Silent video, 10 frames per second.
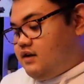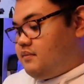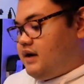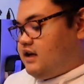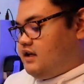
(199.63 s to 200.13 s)

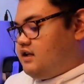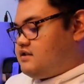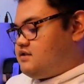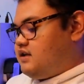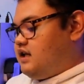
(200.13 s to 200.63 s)
compact and
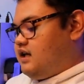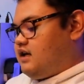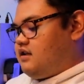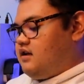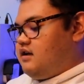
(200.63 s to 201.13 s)
it's really
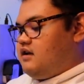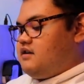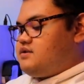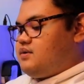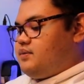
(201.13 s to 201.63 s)
light.
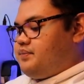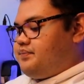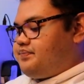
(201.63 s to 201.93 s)
So,